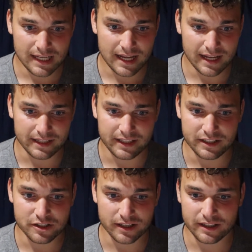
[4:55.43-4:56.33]
and
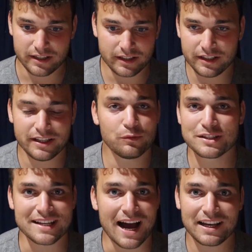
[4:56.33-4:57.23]
he
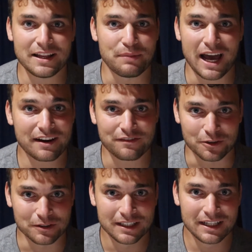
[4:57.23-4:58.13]
was not
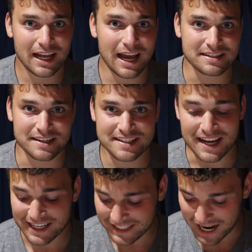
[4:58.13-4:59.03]
impactful as a
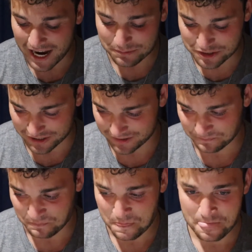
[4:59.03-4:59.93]
second option.
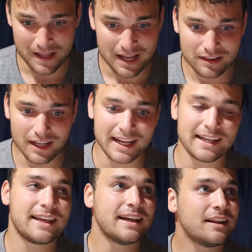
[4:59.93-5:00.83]
like I
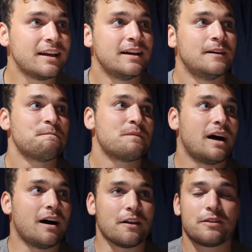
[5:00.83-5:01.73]
get
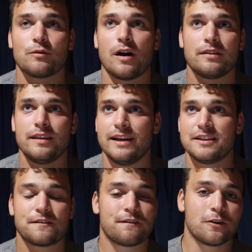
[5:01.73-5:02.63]
throughout
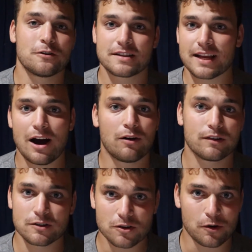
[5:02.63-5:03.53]
his first
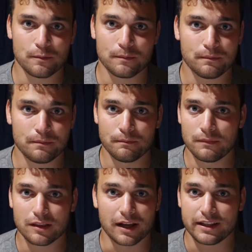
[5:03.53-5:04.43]
however so
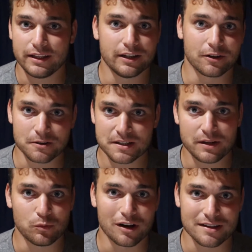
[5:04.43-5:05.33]
like years he
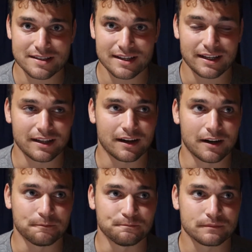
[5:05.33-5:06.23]
was
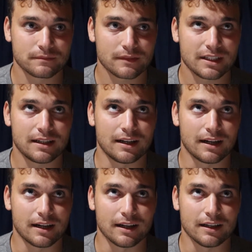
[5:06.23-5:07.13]
in
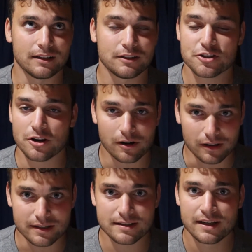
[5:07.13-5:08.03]

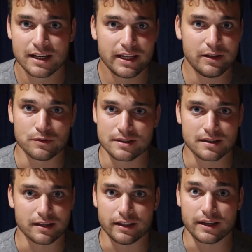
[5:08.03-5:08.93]
Charlotte, he was
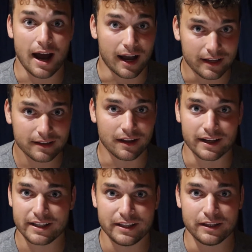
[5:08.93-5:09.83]
the guy.
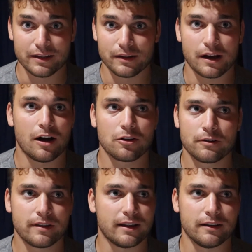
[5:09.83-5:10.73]
Like he, other
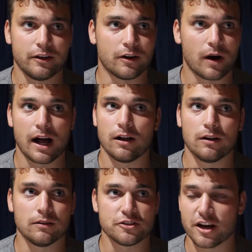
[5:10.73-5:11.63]
than
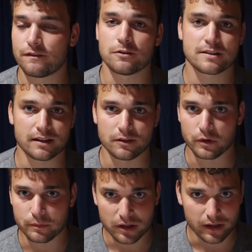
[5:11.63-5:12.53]
Al Jefferson, who
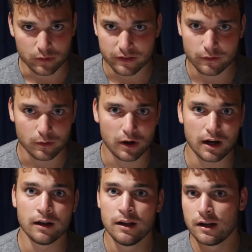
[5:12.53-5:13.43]
he played with for a
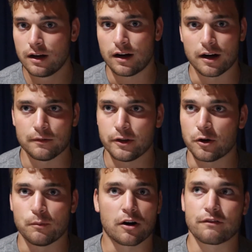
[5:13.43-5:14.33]
while,
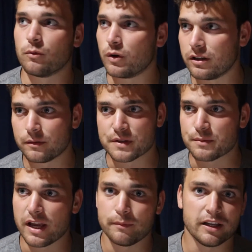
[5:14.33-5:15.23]
Marvin Williams
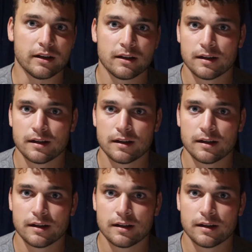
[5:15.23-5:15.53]
maybe,